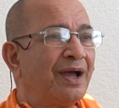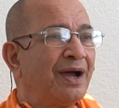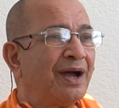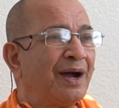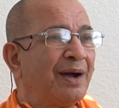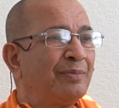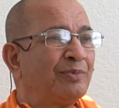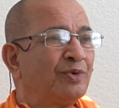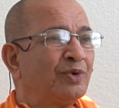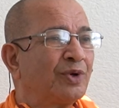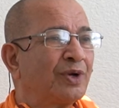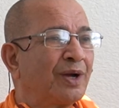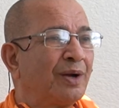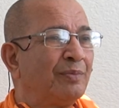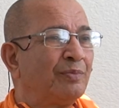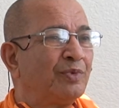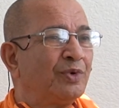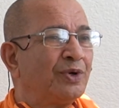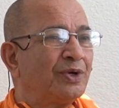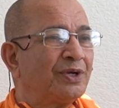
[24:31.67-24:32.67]
up to
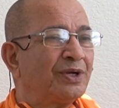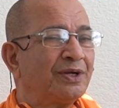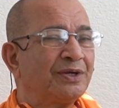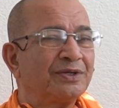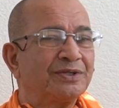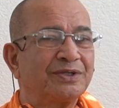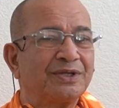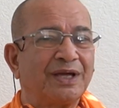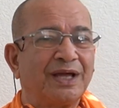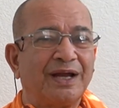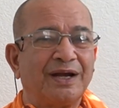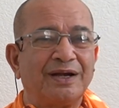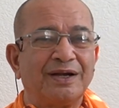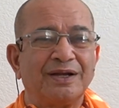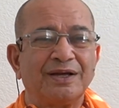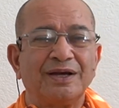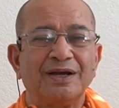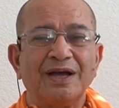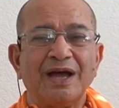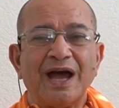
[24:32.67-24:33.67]
computers
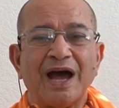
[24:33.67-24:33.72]
and